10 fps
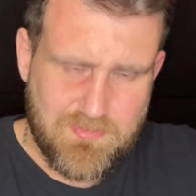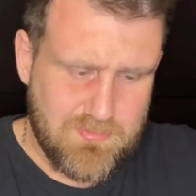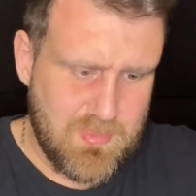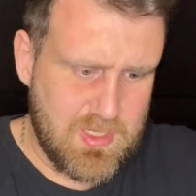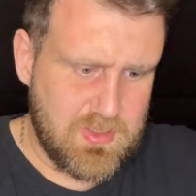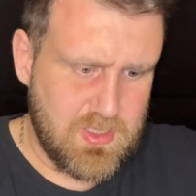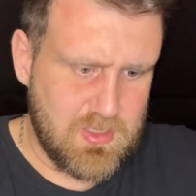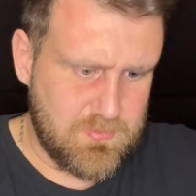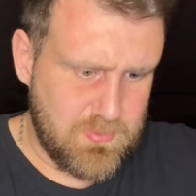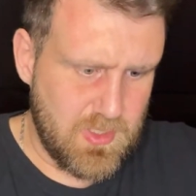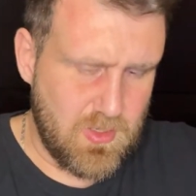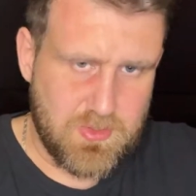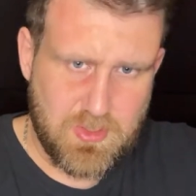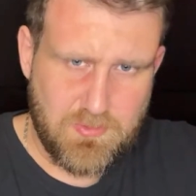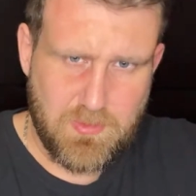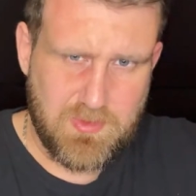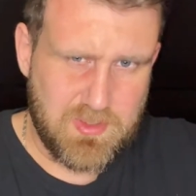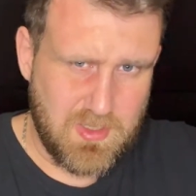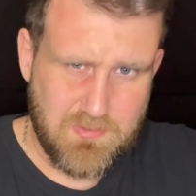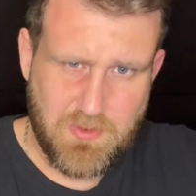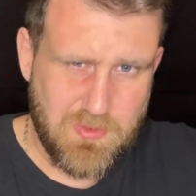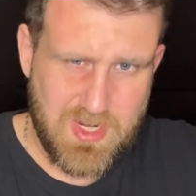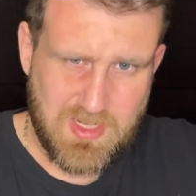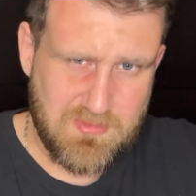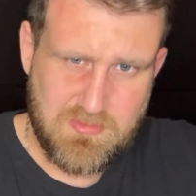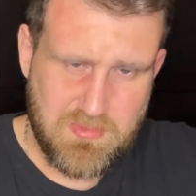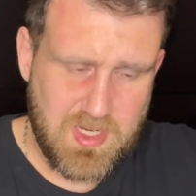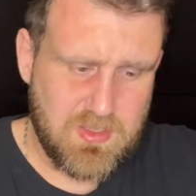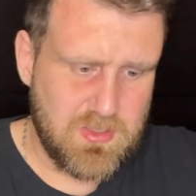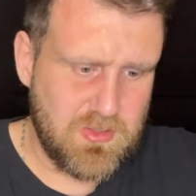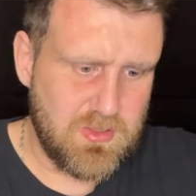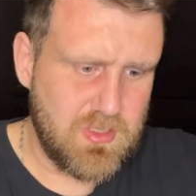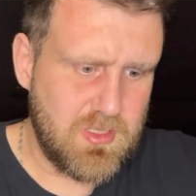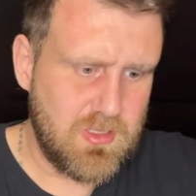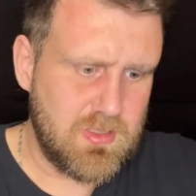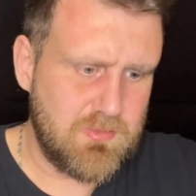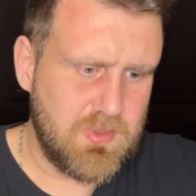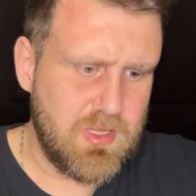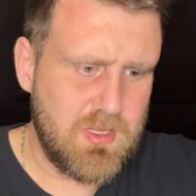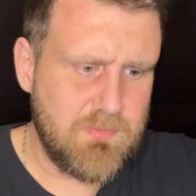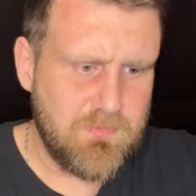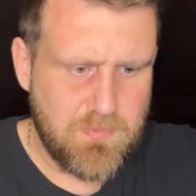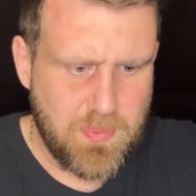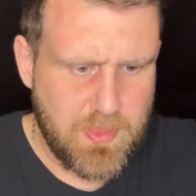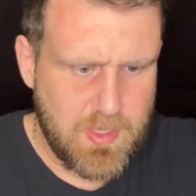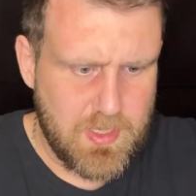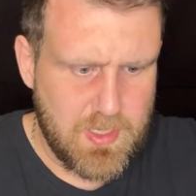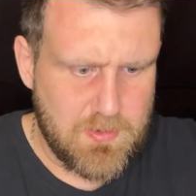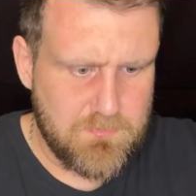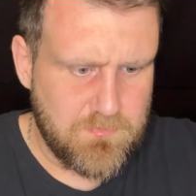matches, but lots of them. I think it's like 14 matches on the card, something like that.